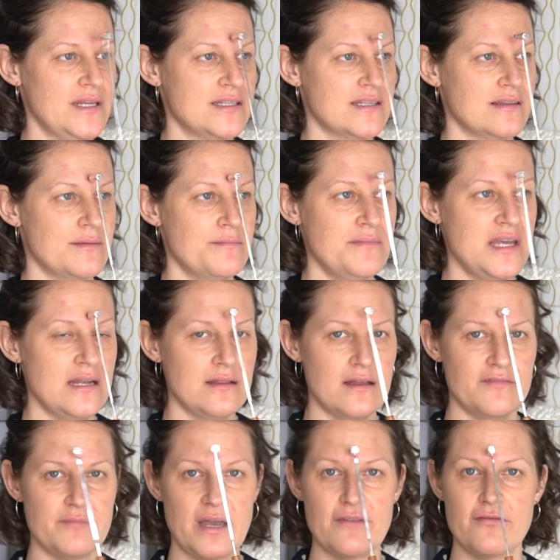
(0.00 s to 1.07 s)
into the middle
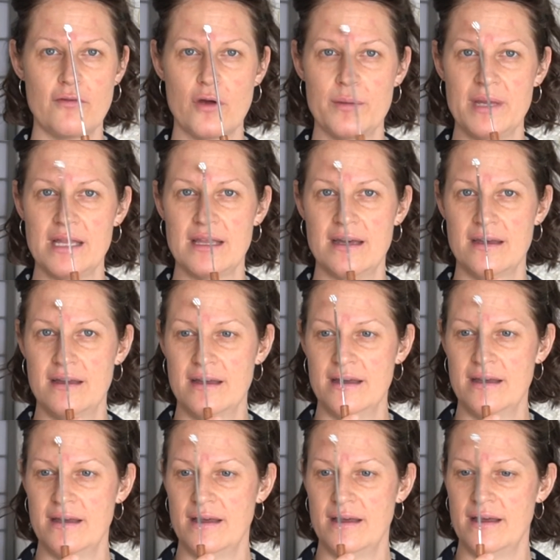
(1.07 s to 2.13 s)
of my formula
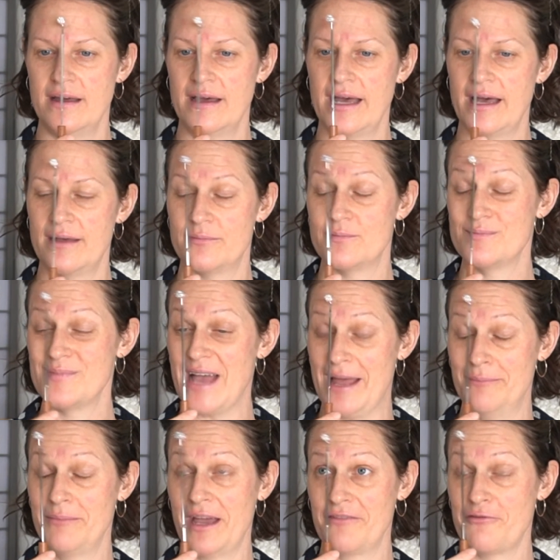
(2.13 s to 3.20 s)
and
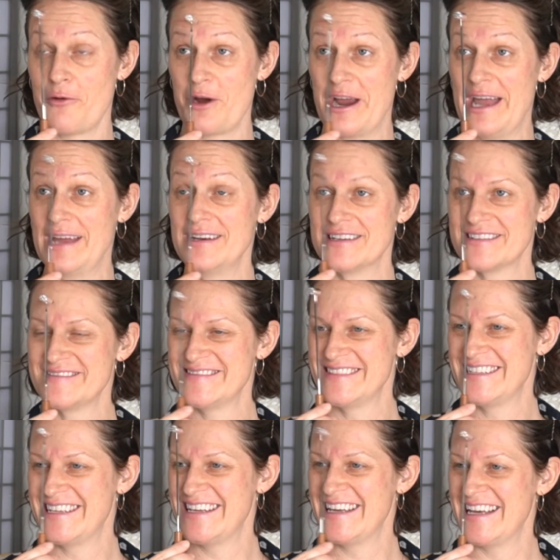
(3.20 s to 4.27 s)
my forehead
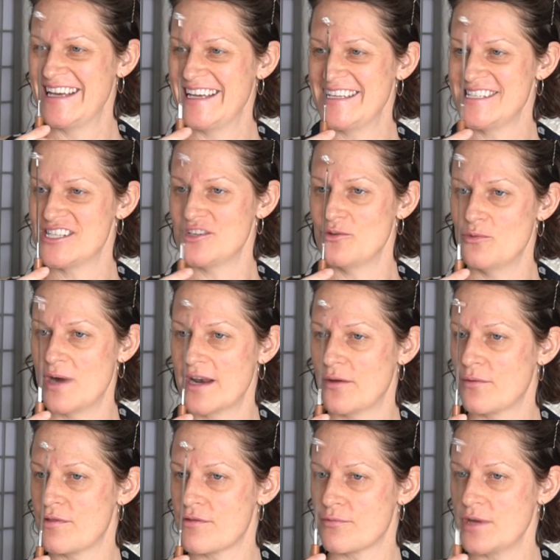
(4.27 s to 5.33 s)
into
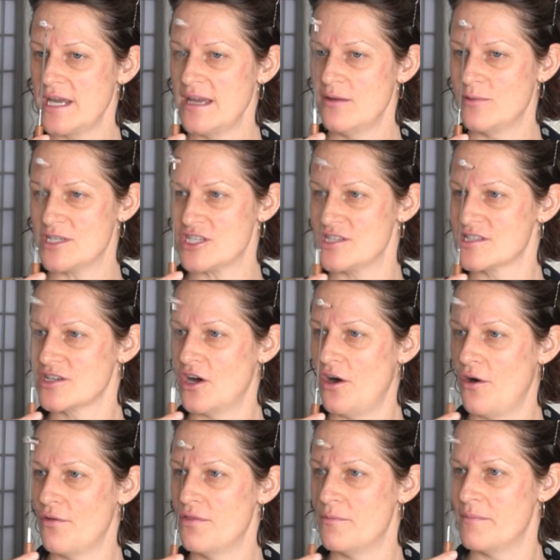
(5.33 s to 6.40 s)
103, which is
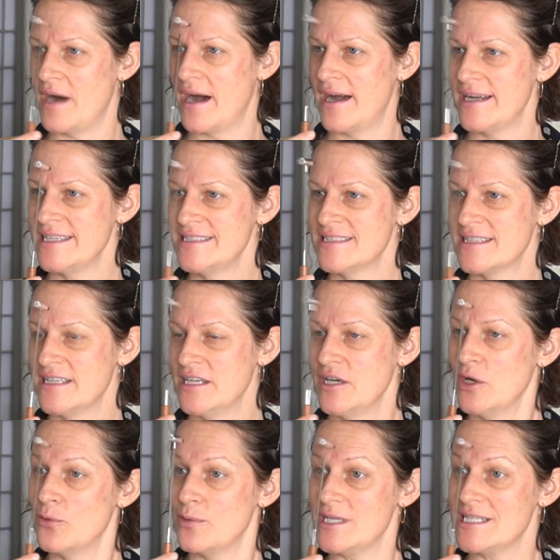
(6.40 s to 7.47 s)
called the mind.
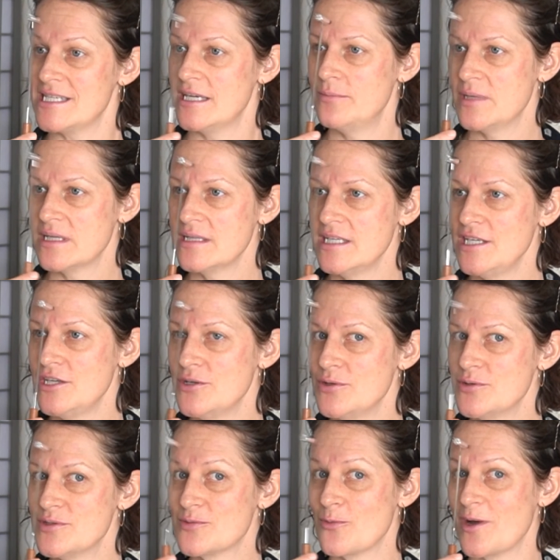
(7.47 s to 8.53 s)
We typically
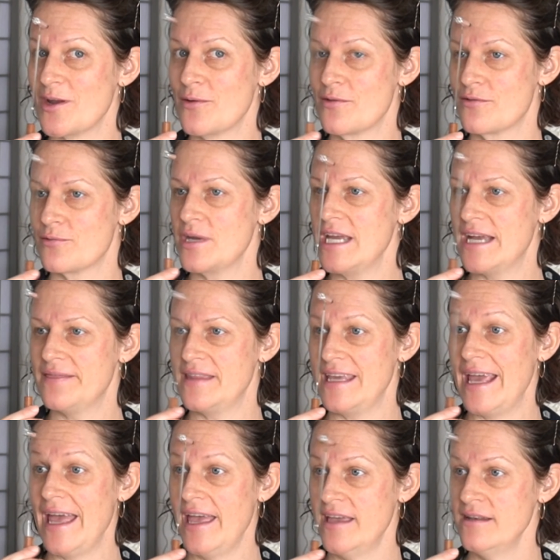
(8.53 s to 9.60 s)
use 103 at the
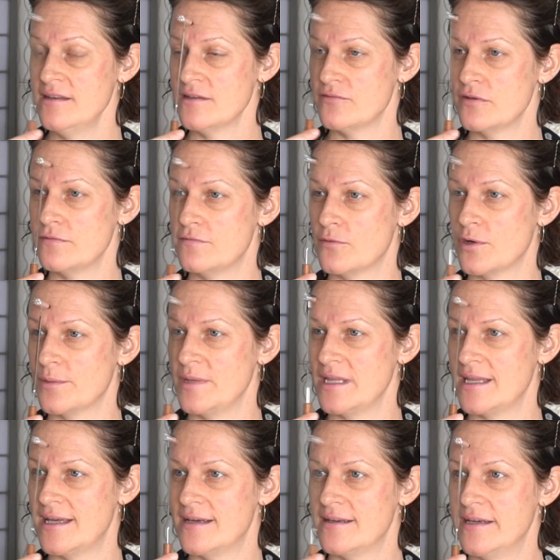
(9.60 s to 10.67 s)
end of a
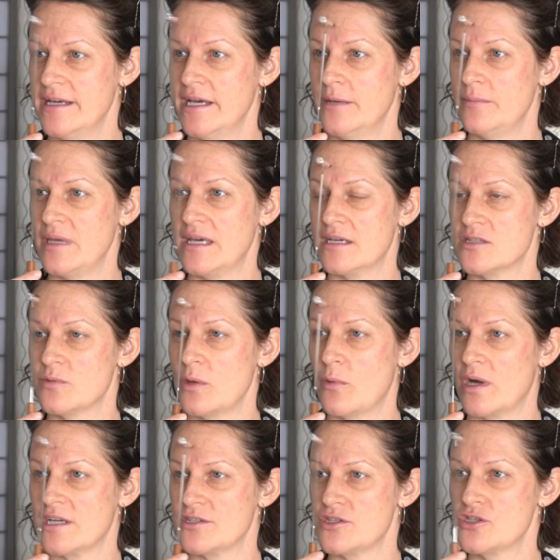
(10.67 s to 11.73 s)
formula because we
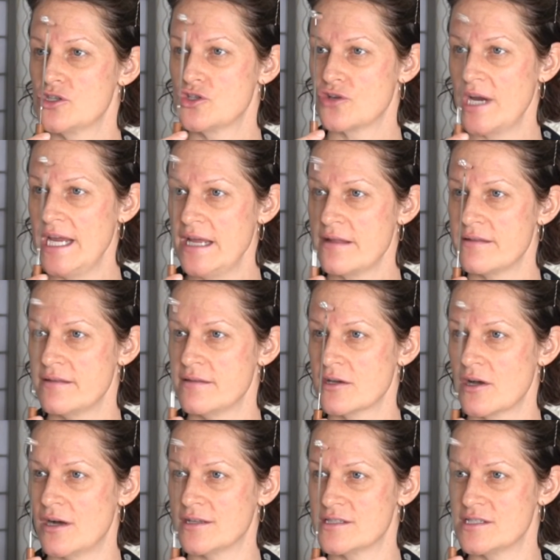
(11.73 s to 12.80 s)
want to strengthen the
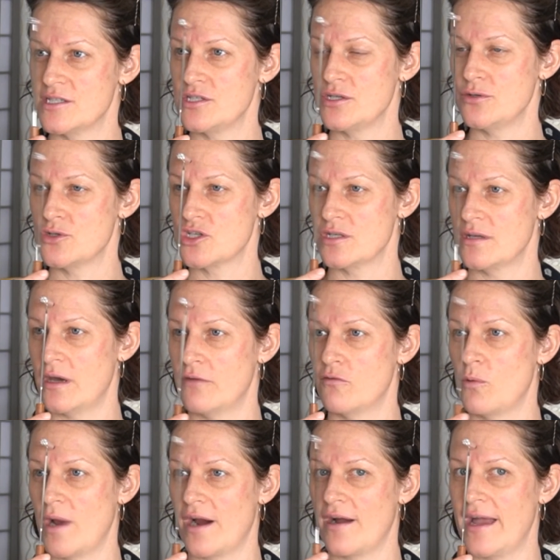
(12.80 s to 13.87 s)
constitution of
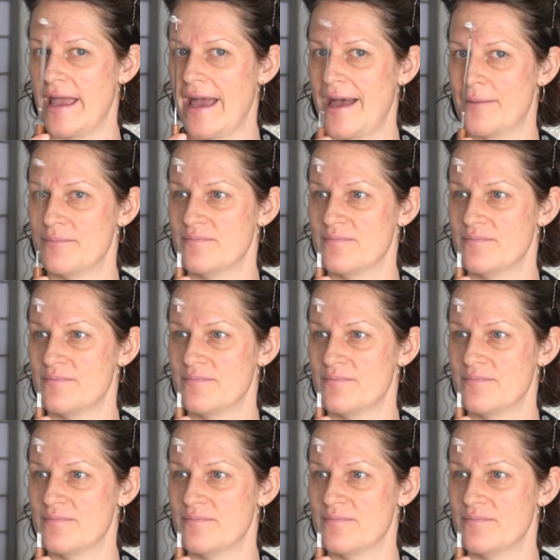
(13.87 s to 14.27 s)
where I am.